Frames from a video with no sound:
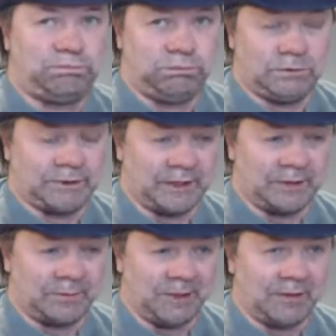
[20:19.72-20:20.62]

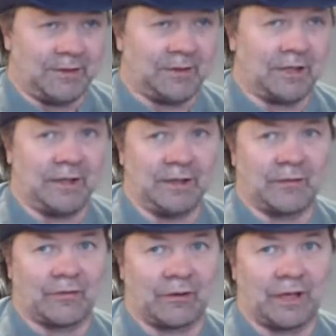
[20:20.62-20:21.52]
excuse me, are you getting their
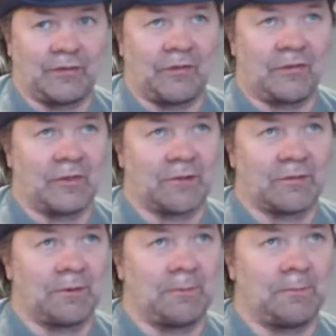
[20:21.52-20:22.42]
slides and stuff
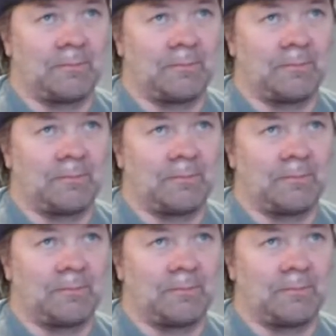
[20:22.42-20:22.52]
too?